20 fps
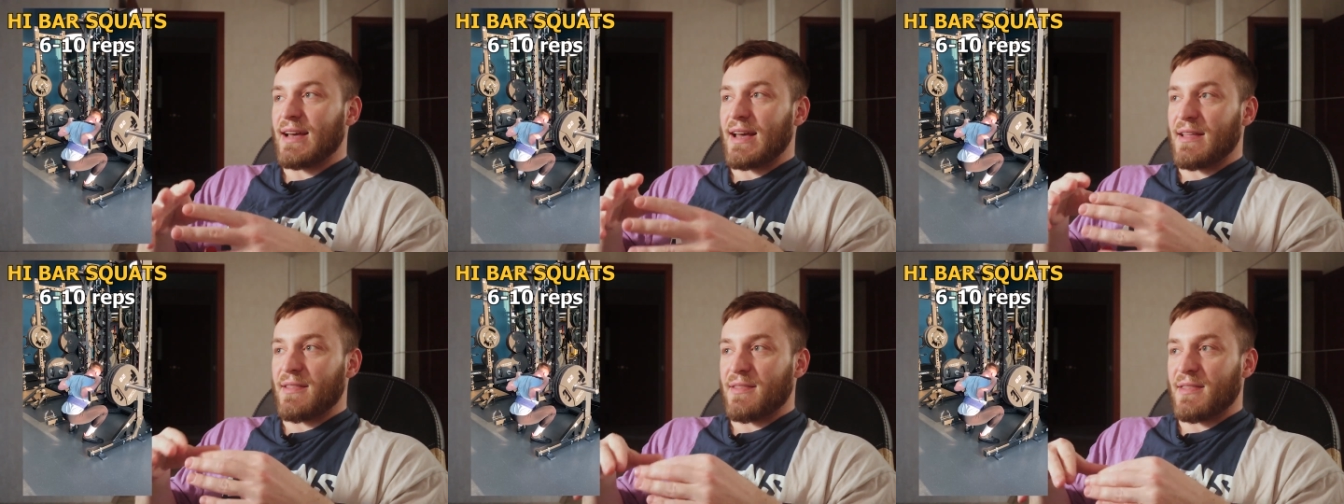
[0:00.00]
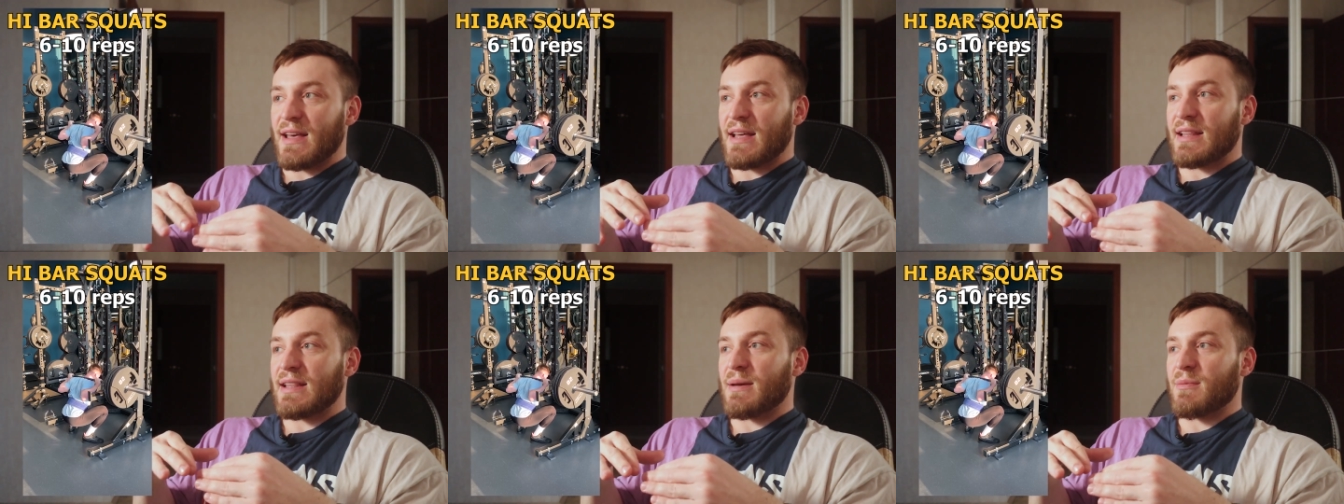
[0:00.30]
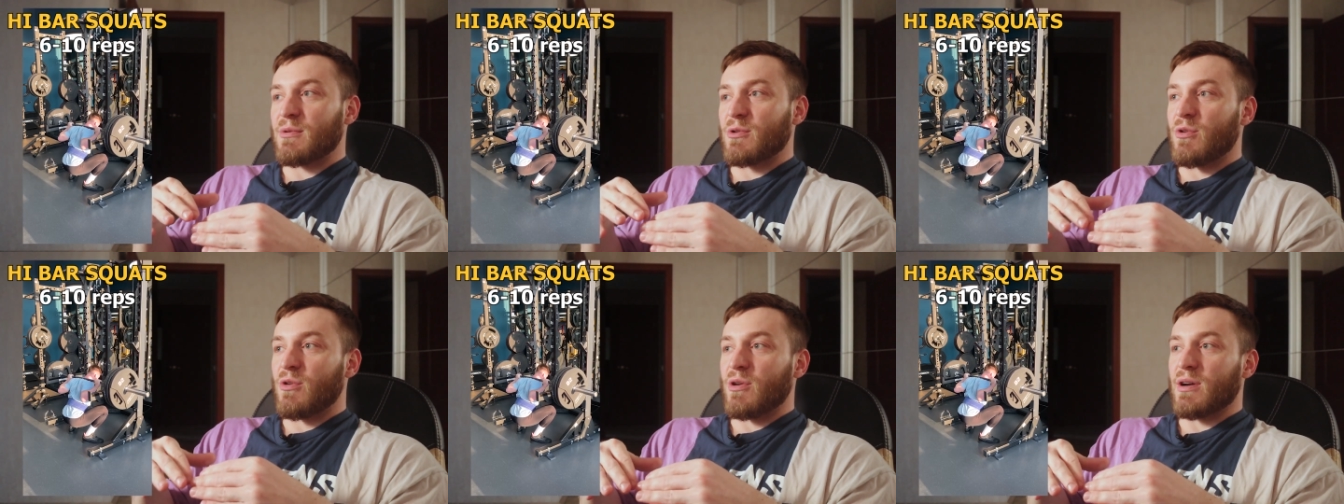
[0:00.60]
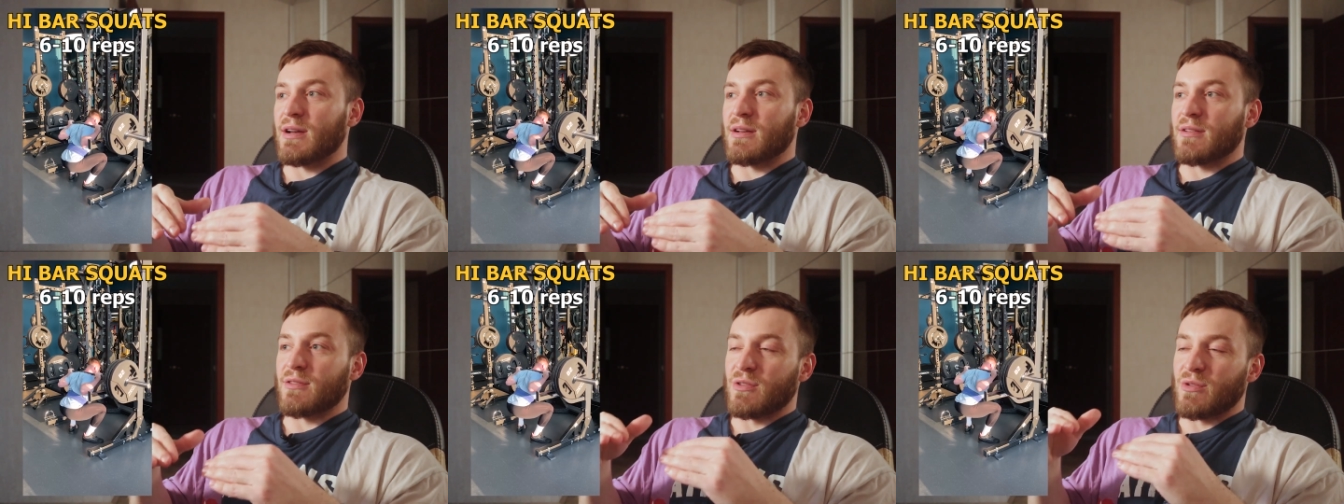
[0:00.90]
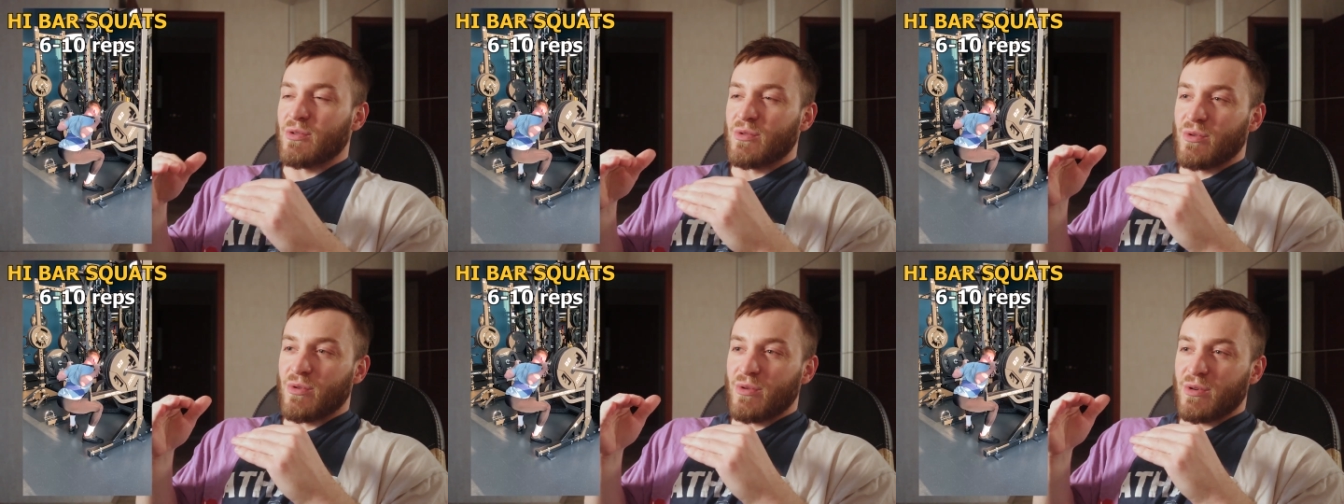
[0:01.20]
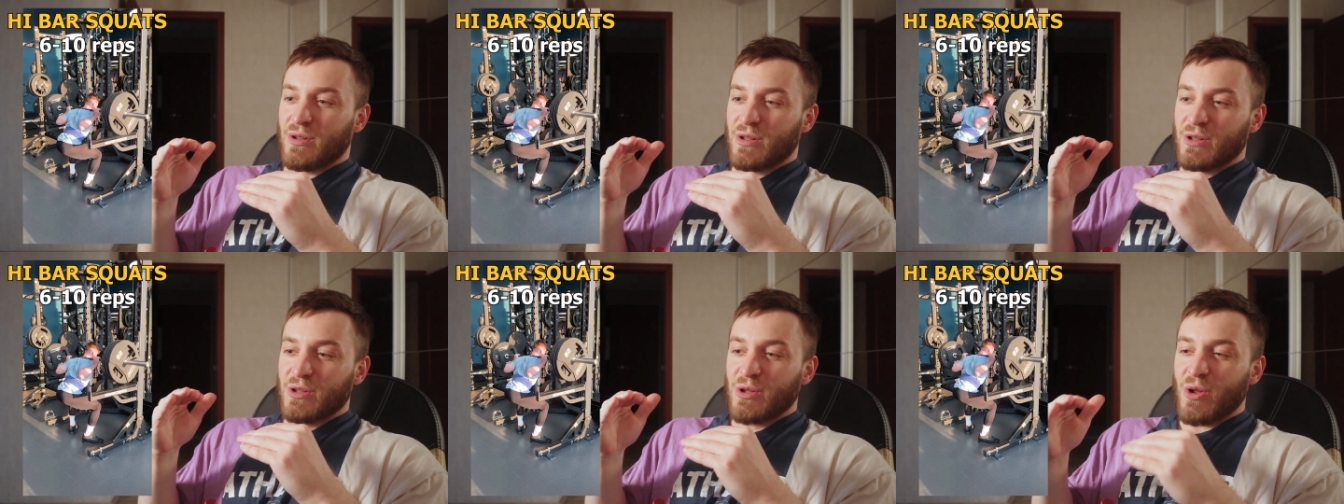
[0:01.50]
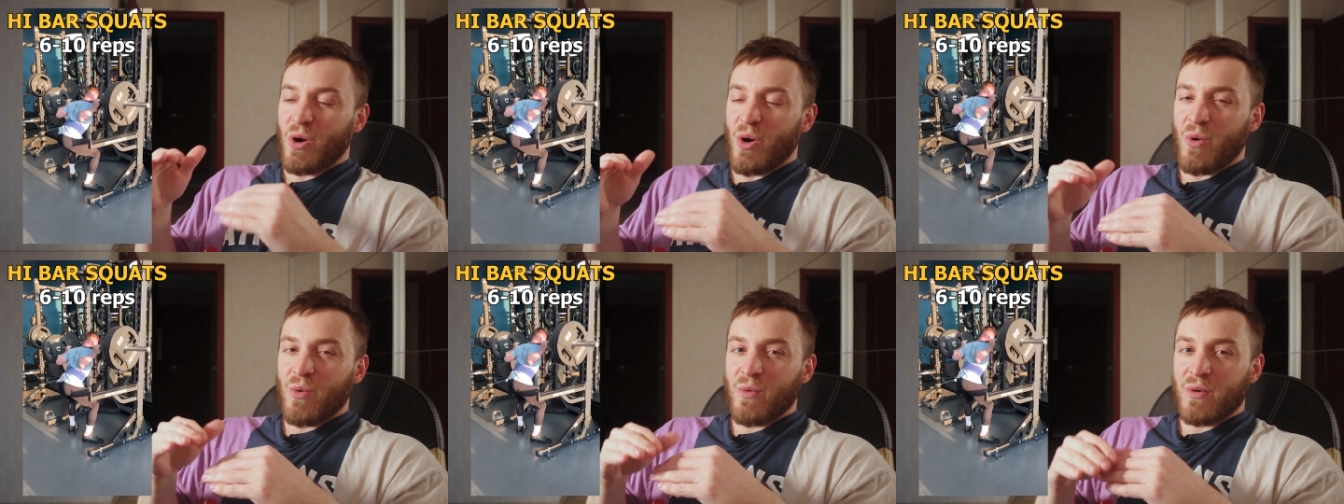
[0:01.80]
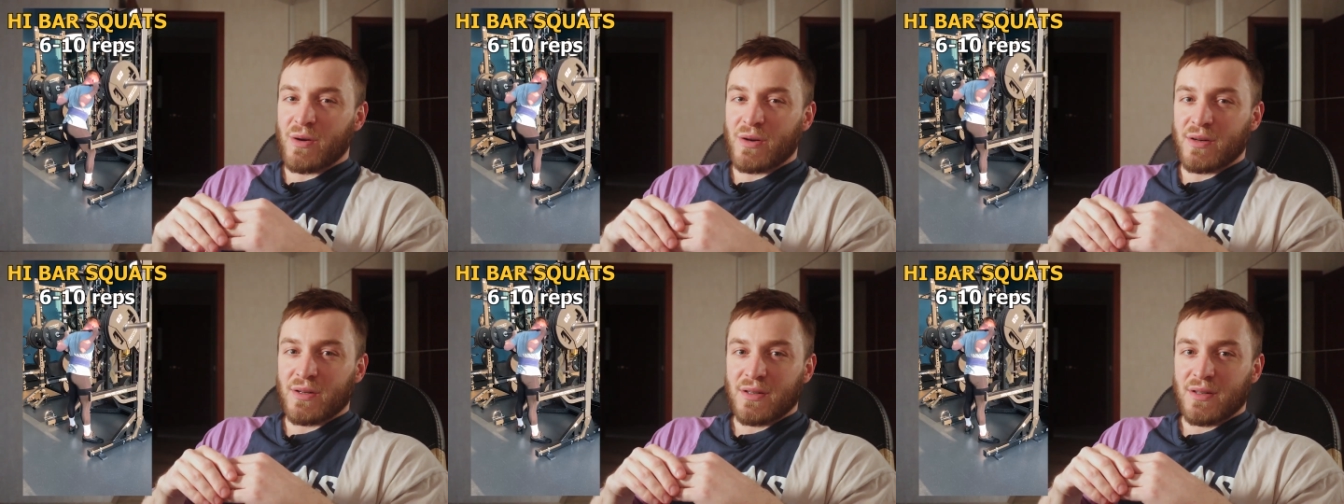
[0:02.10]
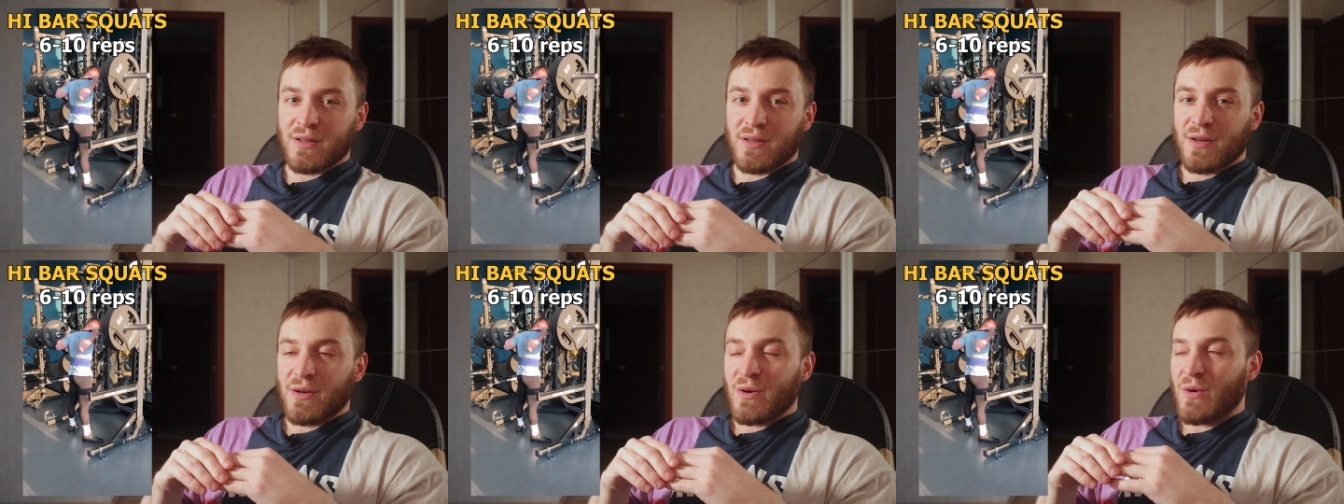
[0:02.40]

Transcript: And then I'm going to lower